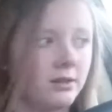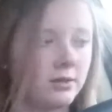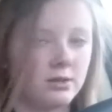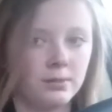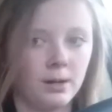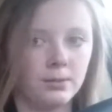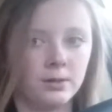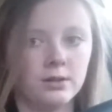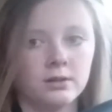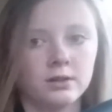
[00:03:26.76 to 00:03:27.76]
I don't know the
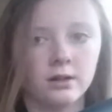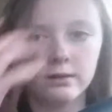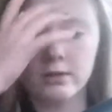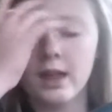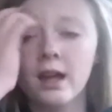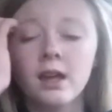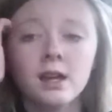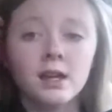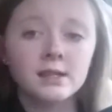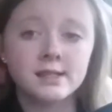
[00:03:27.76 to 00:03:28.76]
proper term for that.
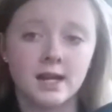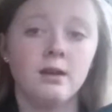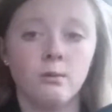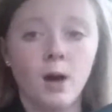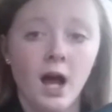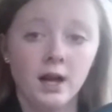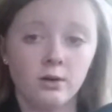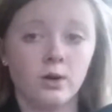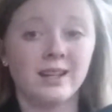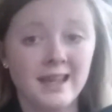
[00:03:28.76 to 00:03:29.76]

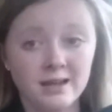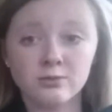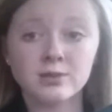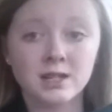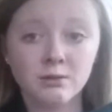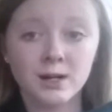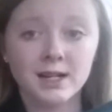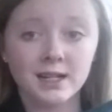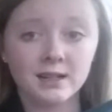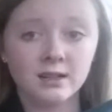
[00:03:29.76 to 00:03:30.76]
Statewide or
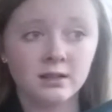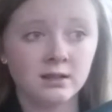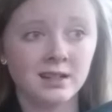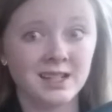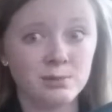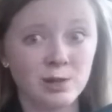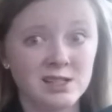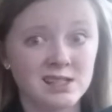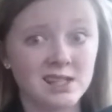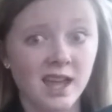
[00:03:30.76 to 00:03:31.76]
countywide. It's
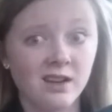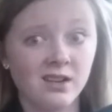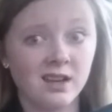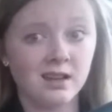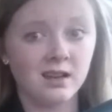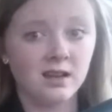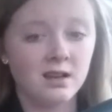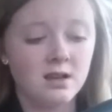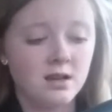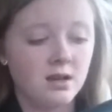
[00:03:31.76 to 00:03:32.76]
pretty scary.
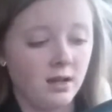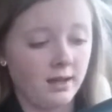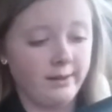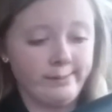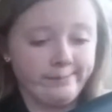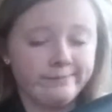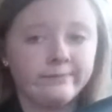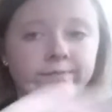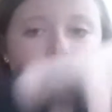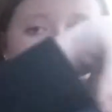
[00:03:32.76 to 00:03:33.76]
Um,
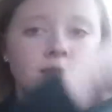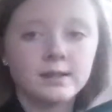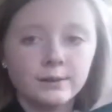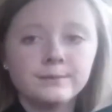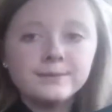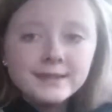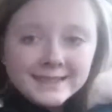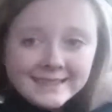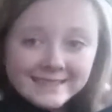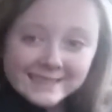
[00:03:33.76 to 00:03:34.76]
so
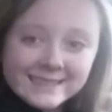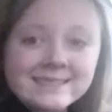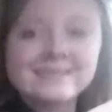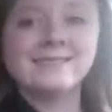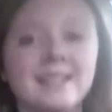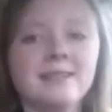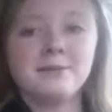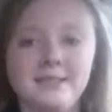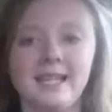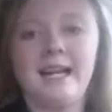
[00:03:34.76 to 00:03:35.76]
I'm
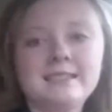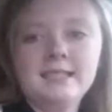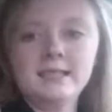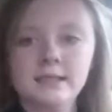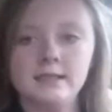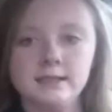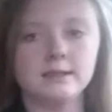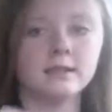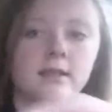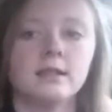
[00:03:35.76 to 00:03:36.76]

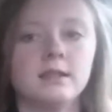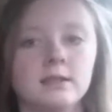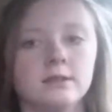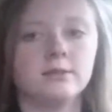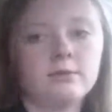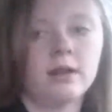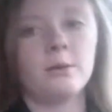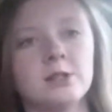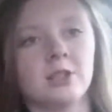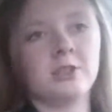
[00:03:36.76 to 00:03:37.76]
excited.
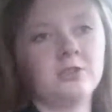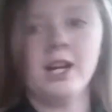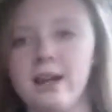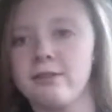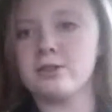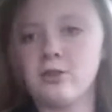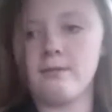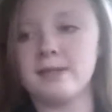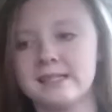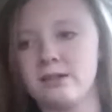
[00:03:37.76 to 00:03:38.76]
I wish I could drive. I
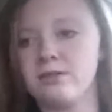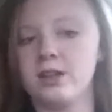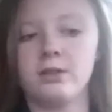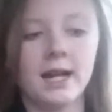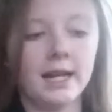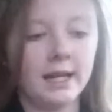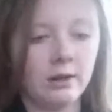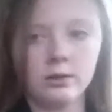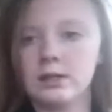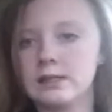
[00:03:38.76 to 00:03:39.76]
drive myself there right
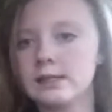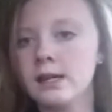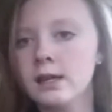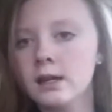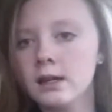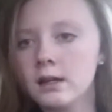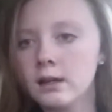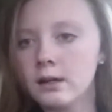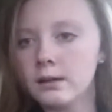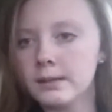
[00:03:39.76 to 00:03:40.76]
now because
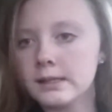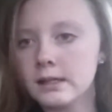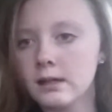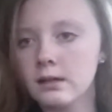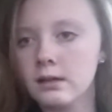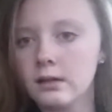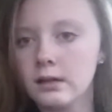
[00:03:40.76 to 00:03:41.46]
let me see.